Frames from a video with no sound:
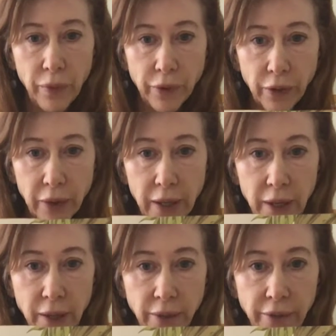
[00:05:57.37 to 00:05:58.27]
So he
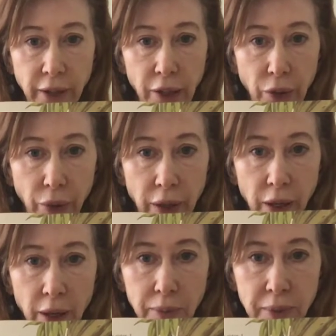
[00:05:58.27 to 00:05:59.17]
is very
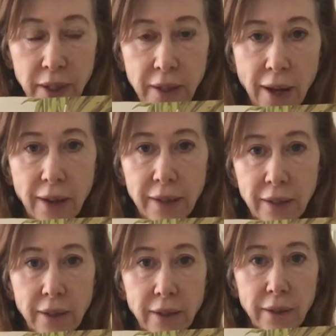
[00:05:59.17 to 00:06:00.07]
upset,
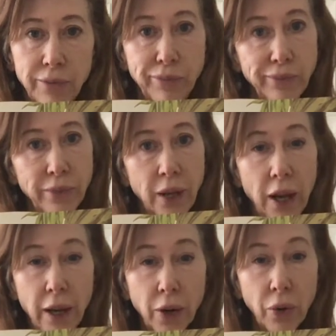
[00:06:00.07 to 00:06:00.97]

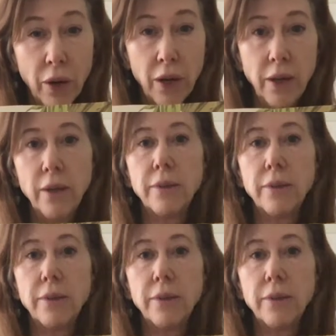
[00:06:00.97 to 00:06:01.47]
angry,